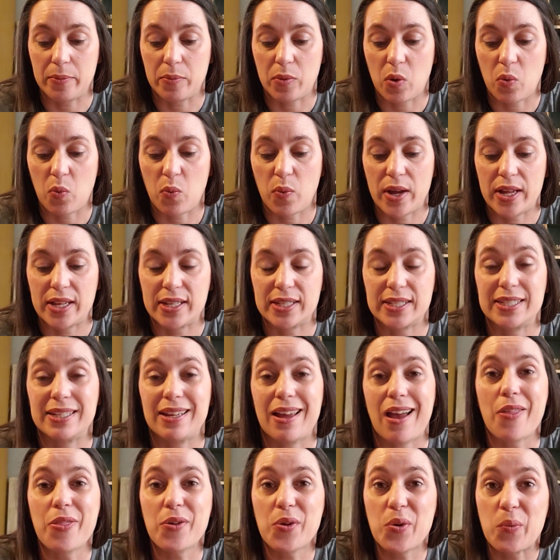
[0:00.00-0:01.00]
was the
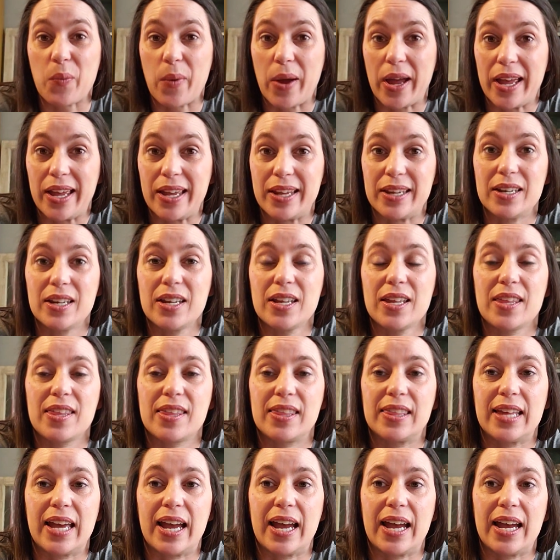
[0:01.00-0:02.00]
other one
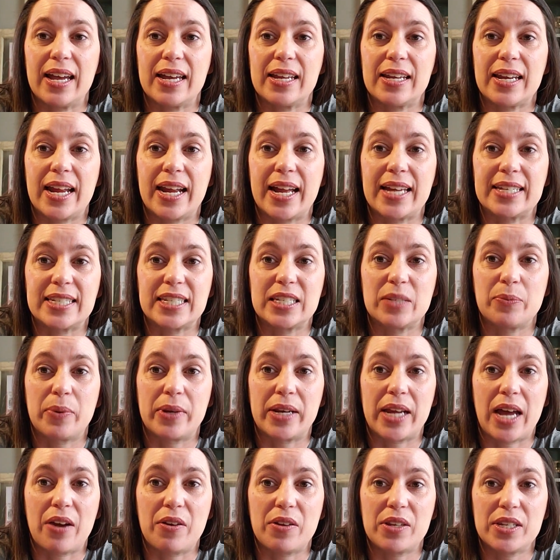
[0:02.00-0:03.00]
that I guess has
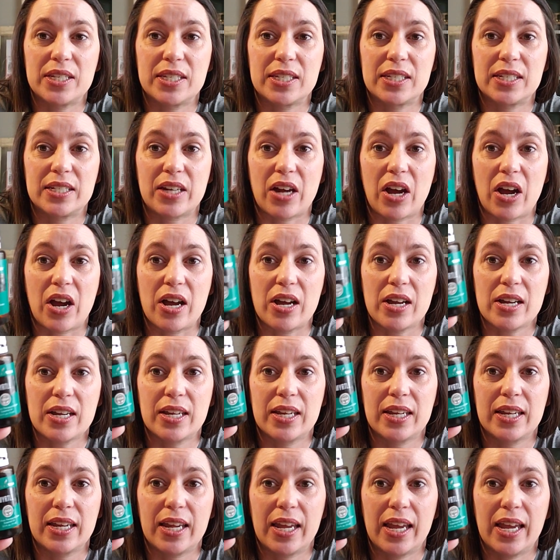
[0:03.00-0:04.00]
been out of stock
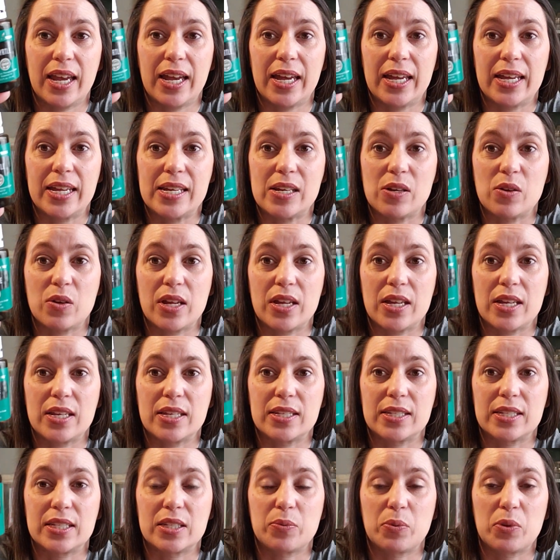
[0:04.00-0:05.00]
and
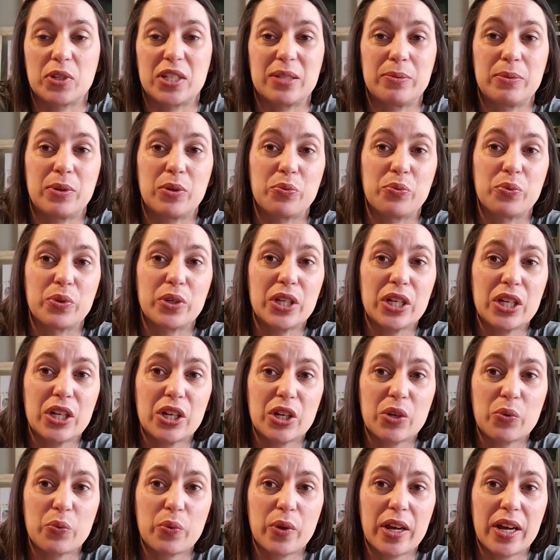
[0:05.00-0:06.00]
is supposed to be a really
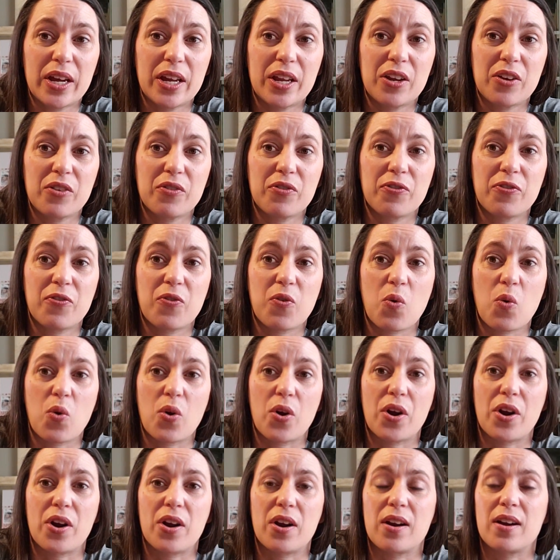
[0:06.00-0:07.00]
good one
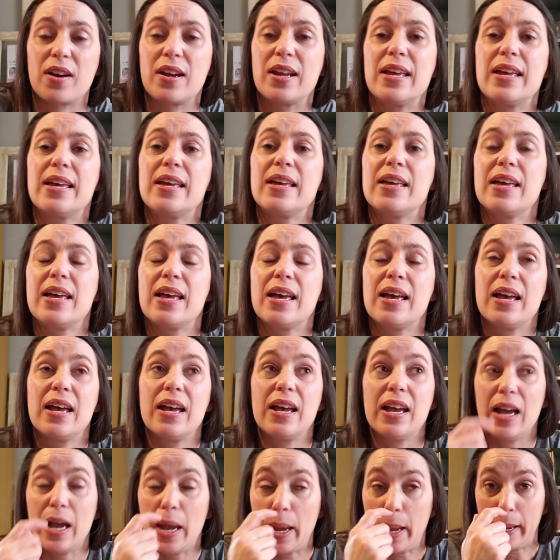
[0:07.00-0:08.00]
for,
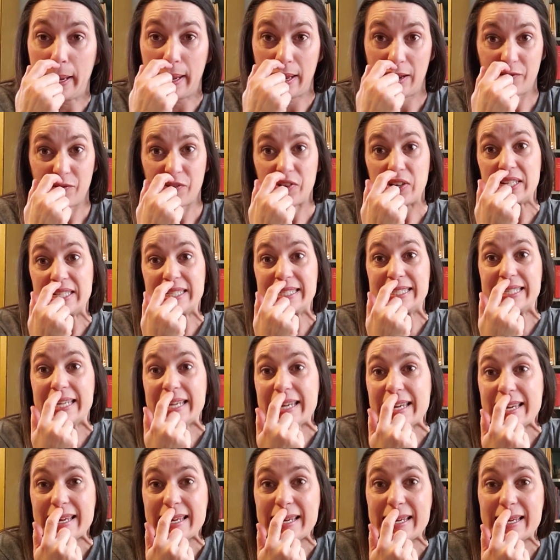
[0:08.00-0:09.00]
again, for
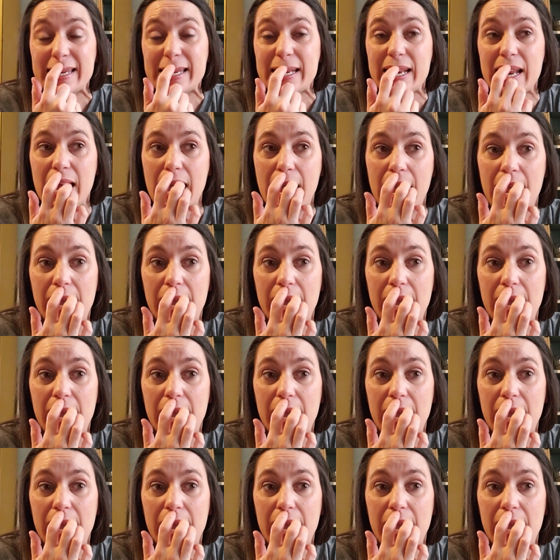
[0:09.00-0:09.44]
skin,